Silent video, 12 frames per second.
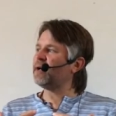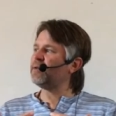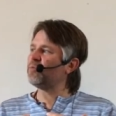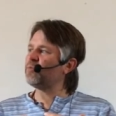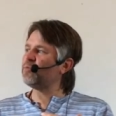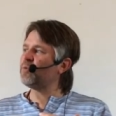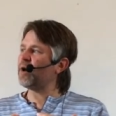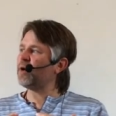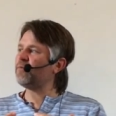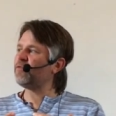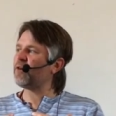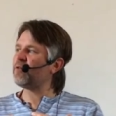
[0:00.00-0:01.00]
and,
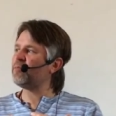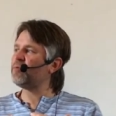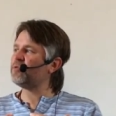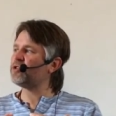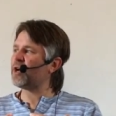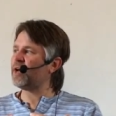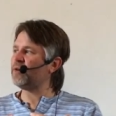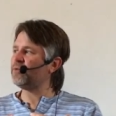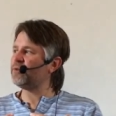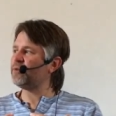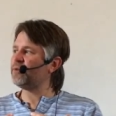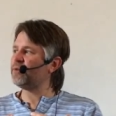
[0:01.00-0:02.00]
and vulnerable
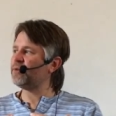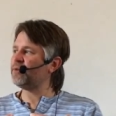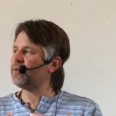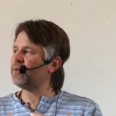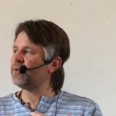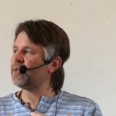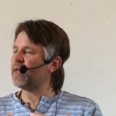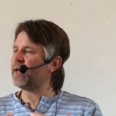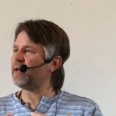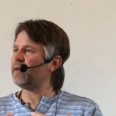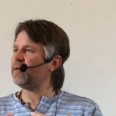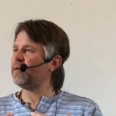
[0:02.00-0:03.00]
child.
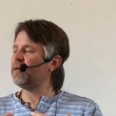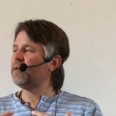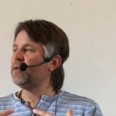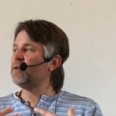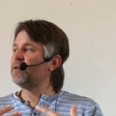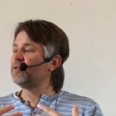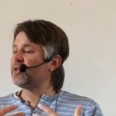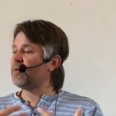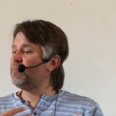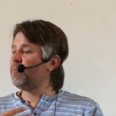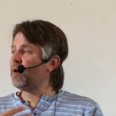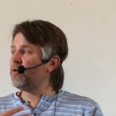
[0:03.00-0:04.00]
Yeah.
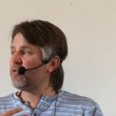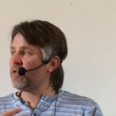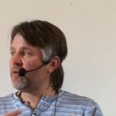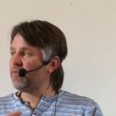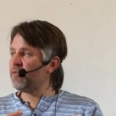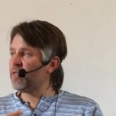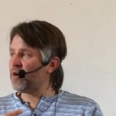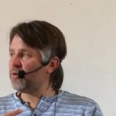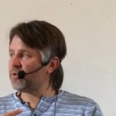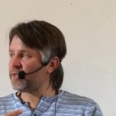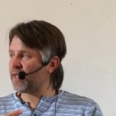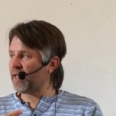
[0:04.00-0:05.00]
So both of
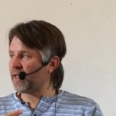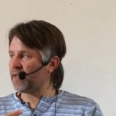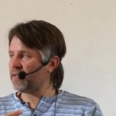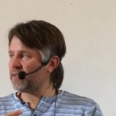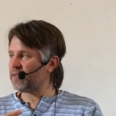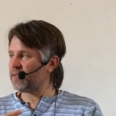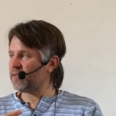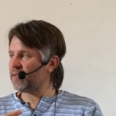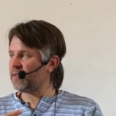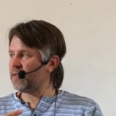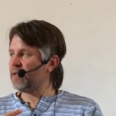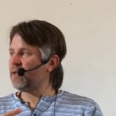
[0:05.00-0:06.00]
those things,
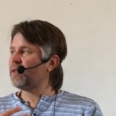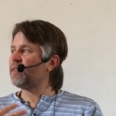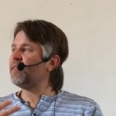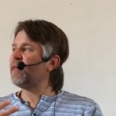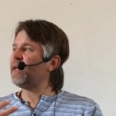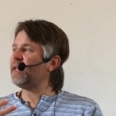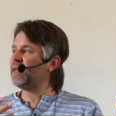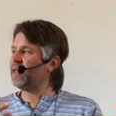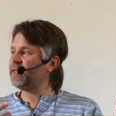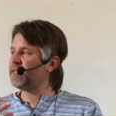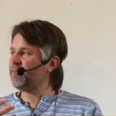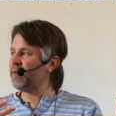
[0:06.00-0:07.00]
they
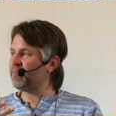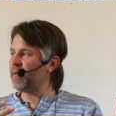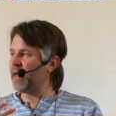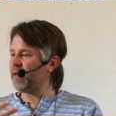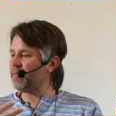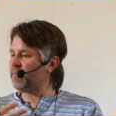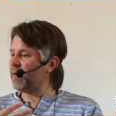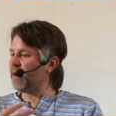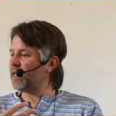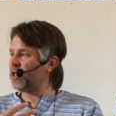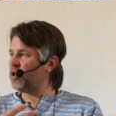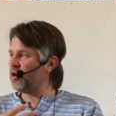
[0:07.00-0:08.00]
need to be met
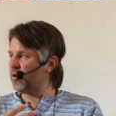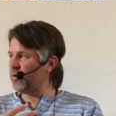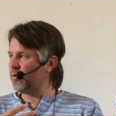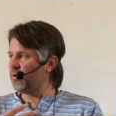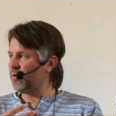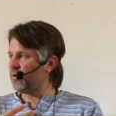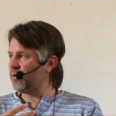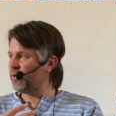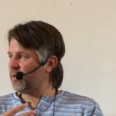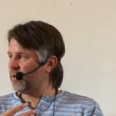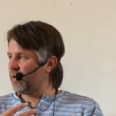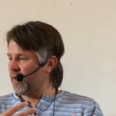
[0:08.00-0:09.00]
by you hmm.
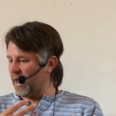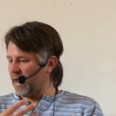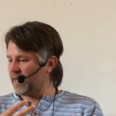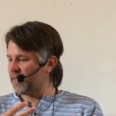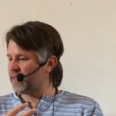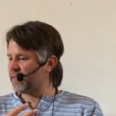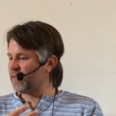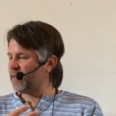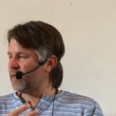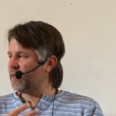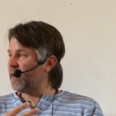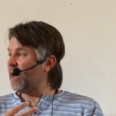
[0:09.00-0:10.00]
as
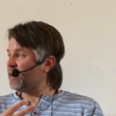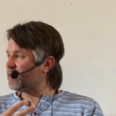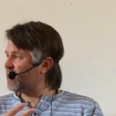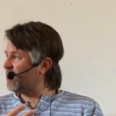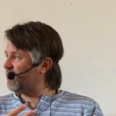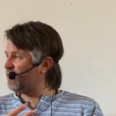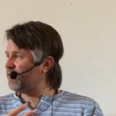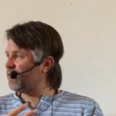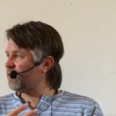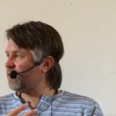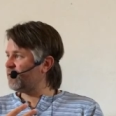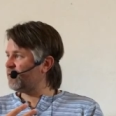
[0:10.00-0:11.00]
as love,
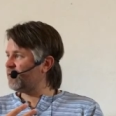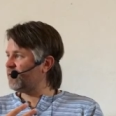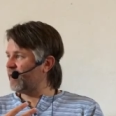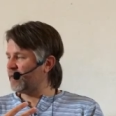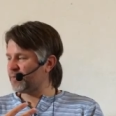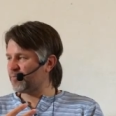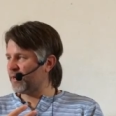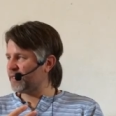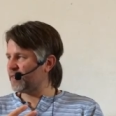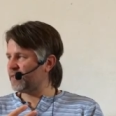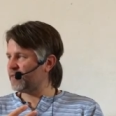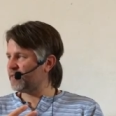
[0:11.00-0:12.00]
hmm. as
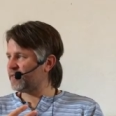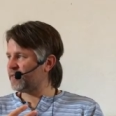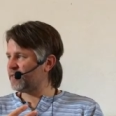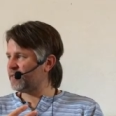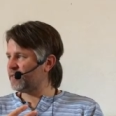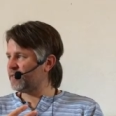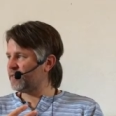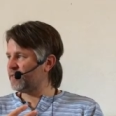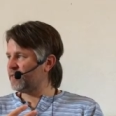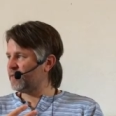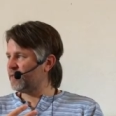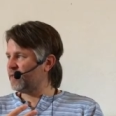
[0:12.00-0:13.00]
presence.
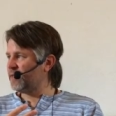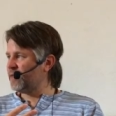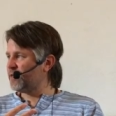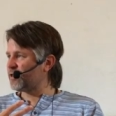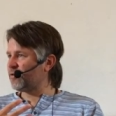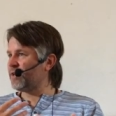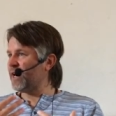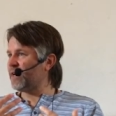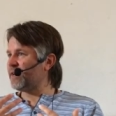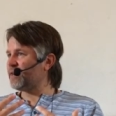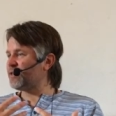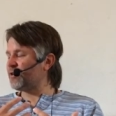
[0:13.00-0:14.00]
So
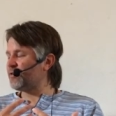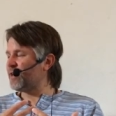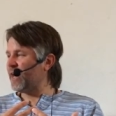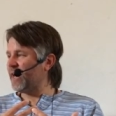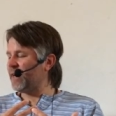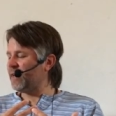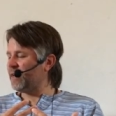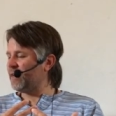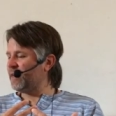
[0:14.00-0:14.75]
that so that